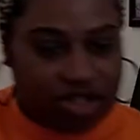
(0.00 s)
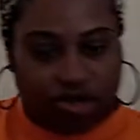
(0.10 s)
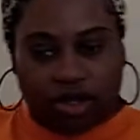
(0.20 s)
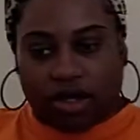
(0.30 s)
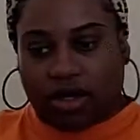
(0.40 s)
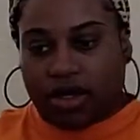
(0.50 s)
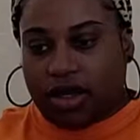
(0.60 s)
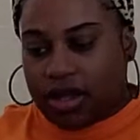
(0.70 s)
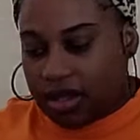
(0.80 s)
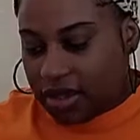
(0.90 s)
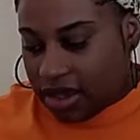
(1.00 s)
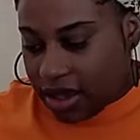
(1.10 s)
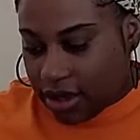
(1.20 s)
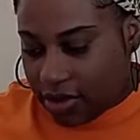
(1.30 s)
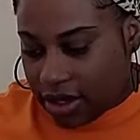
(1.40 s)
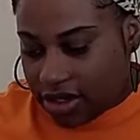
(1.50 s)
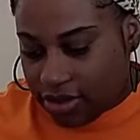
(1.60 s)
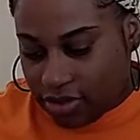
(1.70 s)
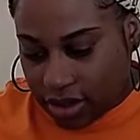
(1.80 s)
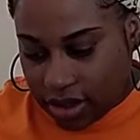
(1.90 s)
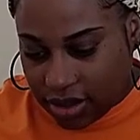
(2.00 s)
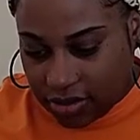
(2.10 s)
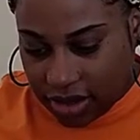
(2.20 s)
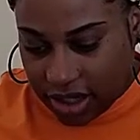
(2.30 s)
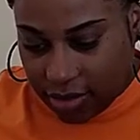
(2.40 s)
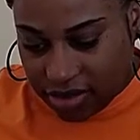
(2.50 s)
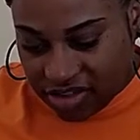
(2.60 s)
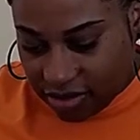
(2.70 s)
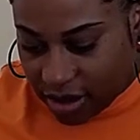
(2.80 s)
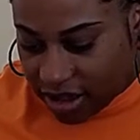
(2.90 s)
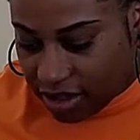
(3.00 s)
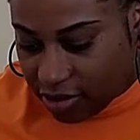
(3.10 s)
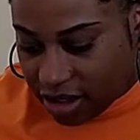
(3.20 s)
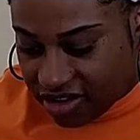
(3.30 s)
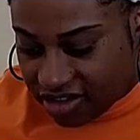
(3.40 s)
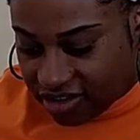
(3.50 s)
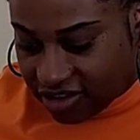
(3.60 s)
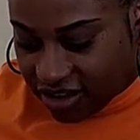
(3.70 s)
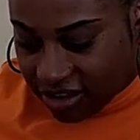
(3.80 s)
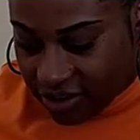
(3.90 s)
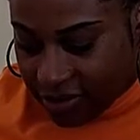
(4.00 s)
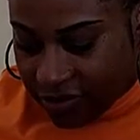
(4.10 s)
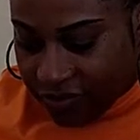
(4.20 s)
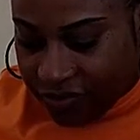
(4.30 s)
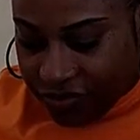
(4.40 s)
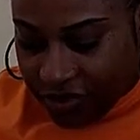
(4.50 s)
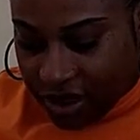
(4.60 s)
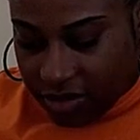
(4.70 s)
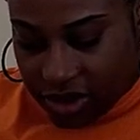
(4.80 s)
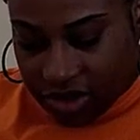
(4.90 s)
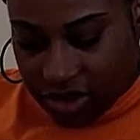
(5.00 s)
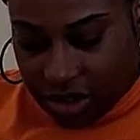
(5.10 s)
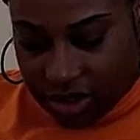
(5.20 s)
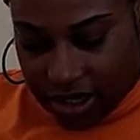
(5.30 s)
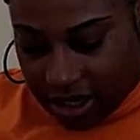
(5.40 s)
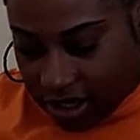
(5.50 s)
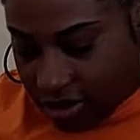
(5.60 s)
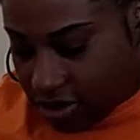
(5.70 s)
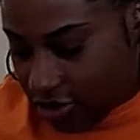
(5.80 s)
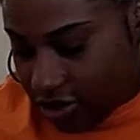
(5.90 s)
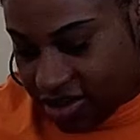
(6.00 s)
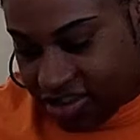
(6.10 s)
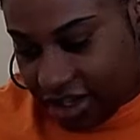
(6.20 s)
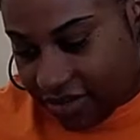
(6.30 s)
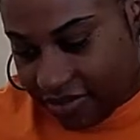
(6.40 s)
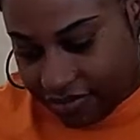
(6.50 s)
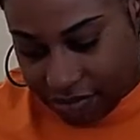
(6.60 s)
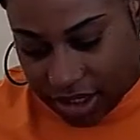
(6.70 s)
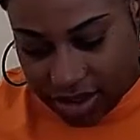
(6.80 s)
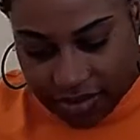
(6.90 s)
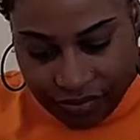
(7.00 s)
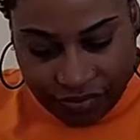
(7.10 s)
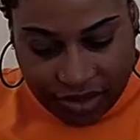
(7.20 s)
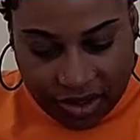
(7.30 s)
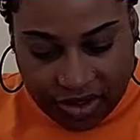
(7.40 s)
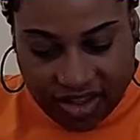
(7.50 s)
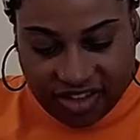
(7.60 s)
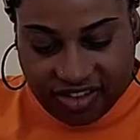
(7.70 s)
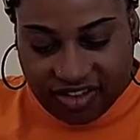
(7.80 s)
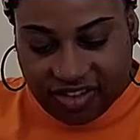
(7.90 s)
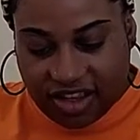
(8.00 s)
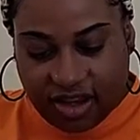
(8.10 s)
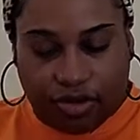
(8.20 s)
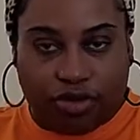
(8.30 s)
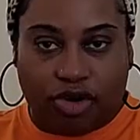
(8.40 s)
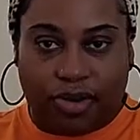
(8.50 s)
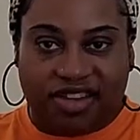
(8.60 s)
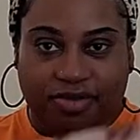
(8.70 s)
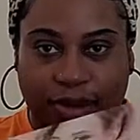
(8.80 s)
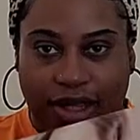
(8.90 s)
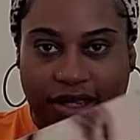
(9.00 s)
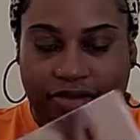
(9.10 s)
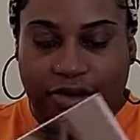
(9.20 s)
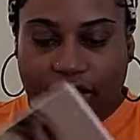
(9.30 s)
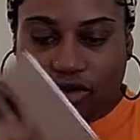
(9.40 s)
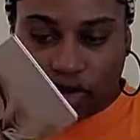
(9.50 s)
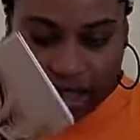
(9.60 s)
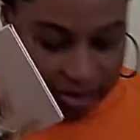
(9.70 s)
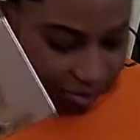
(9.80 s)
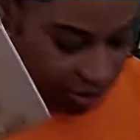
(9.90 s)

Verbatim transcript: show y'all how I do um, labels on my lip glosses. Like, I might show y'all that. I don't know. We'll see. But this is the Aromas palette by You Can